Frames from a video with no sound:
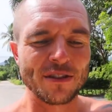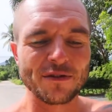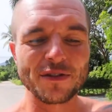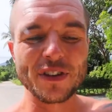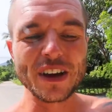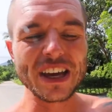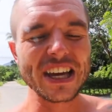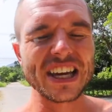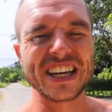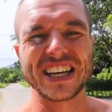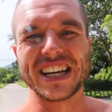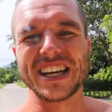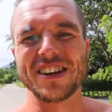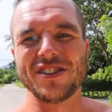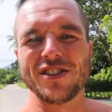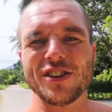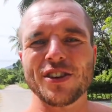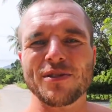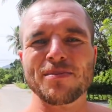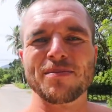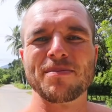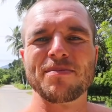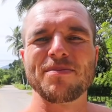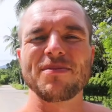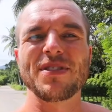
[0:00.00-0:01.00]

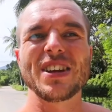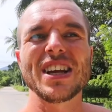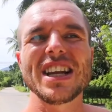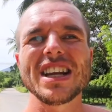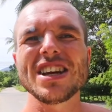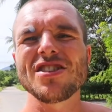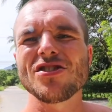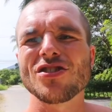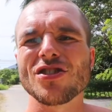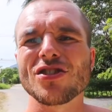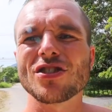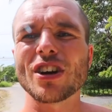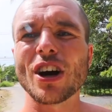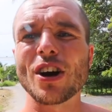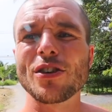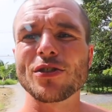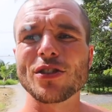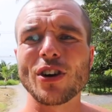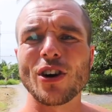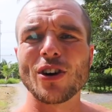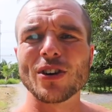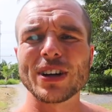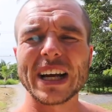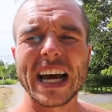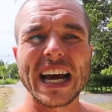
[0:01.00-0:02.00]
veganism, the list just goes
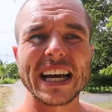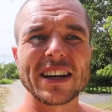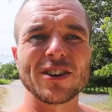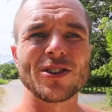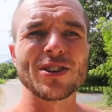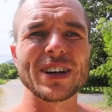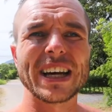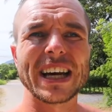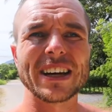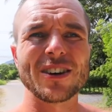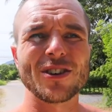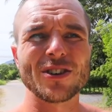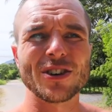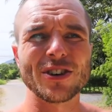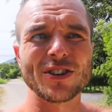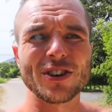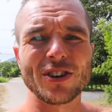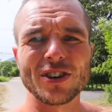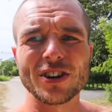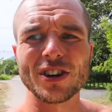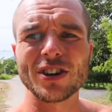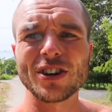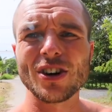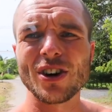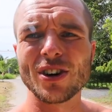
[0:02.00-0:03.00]
on and on and on and
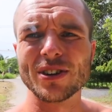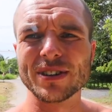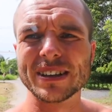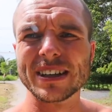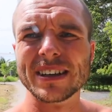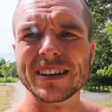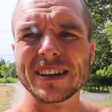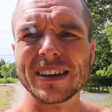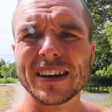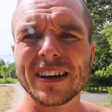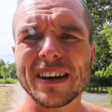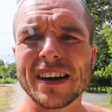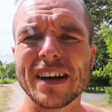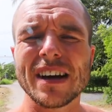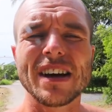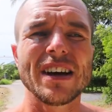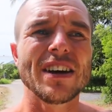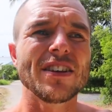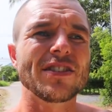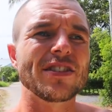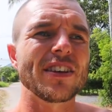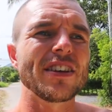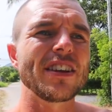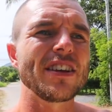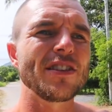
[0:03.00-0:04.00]
on and on.
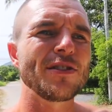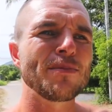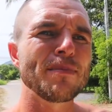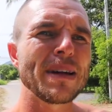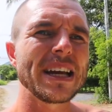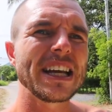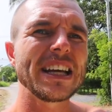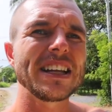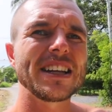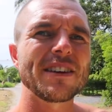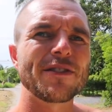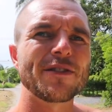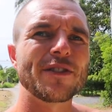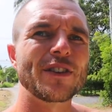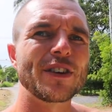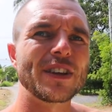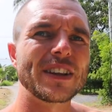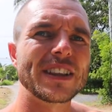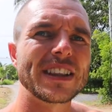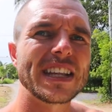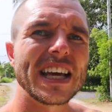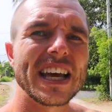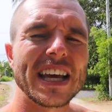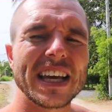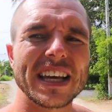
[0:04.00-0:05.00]
So there's many
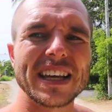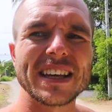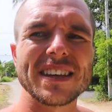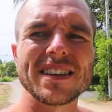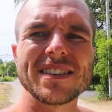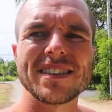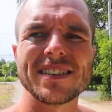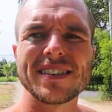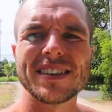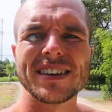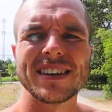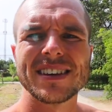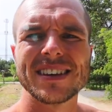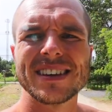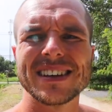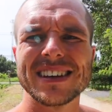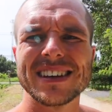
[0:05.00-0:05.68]
different things